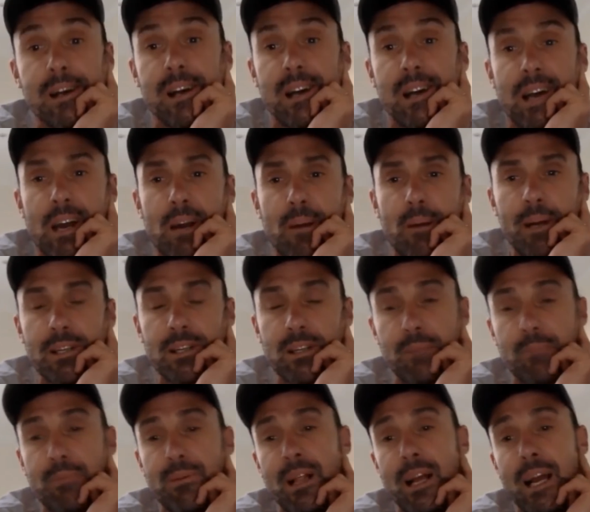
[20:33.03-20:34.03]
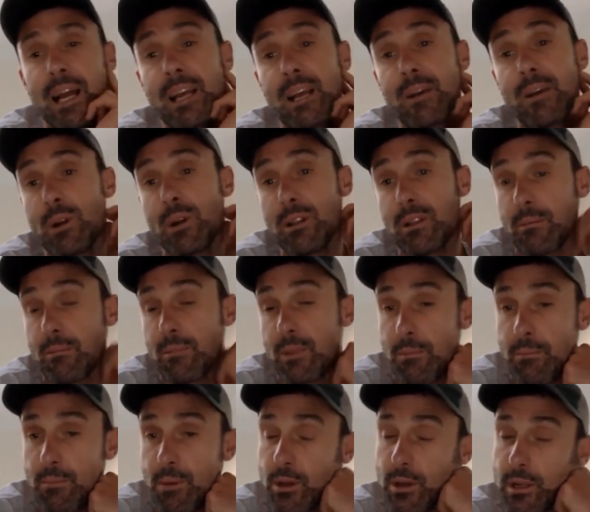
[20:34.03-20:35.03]
And I'm actually planning, one of
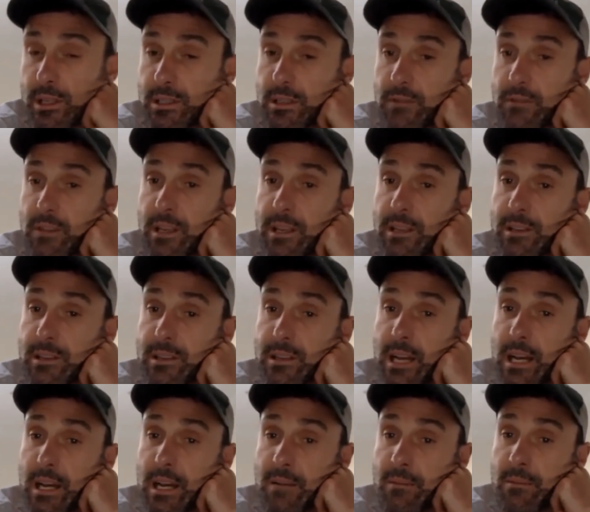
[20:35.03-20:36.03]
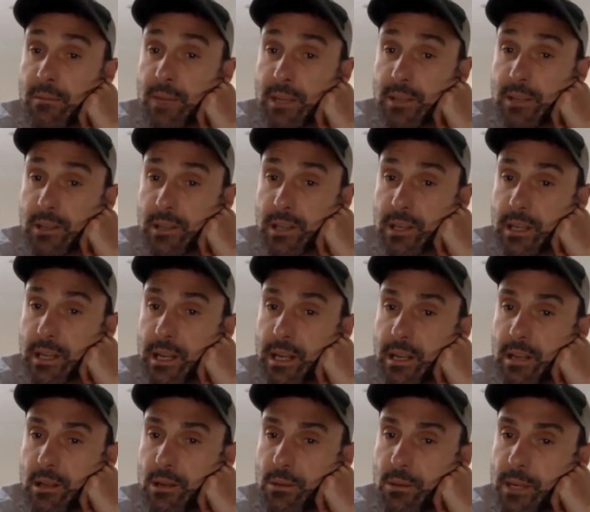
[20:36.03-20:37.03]
the beauties of this, as I said, getting
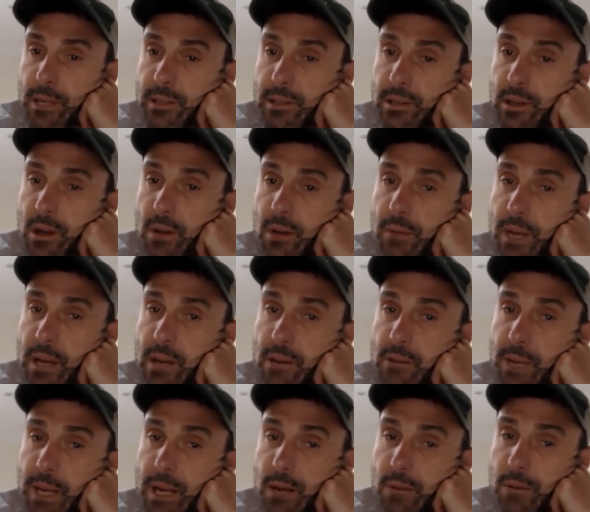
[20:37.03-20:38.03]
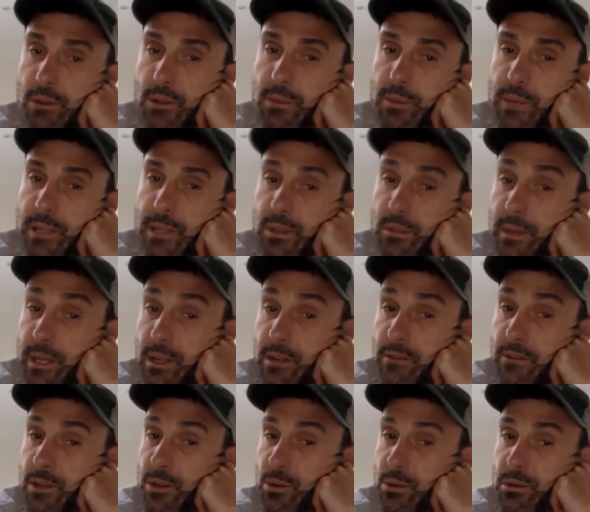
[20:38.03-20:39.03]
a little bit of time back, I've been able to spend some
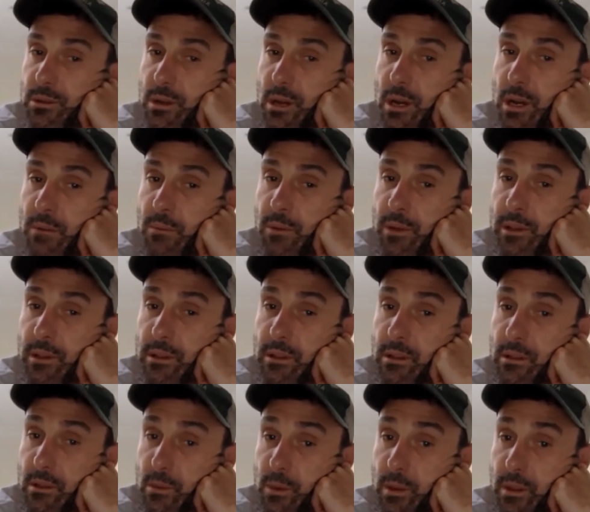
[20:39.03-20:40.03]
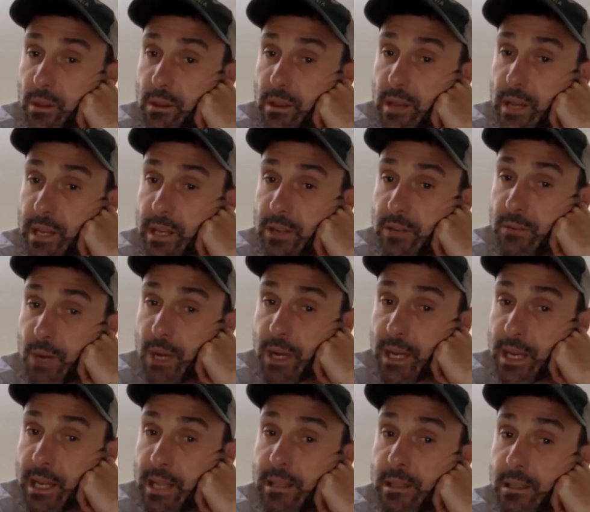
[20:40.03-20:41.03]
individual time with each of my
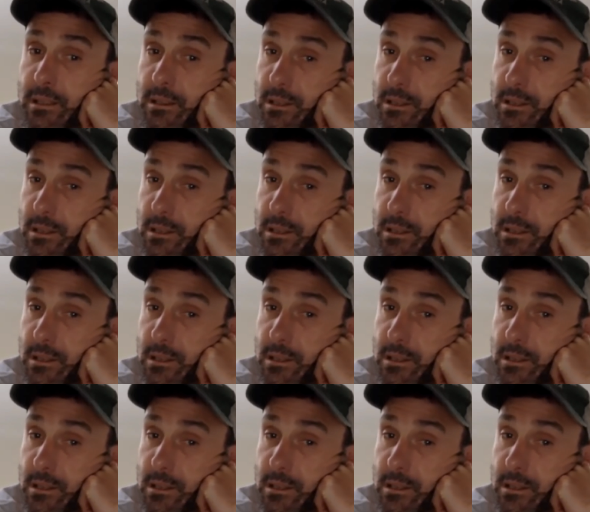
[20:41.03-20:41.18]
kids.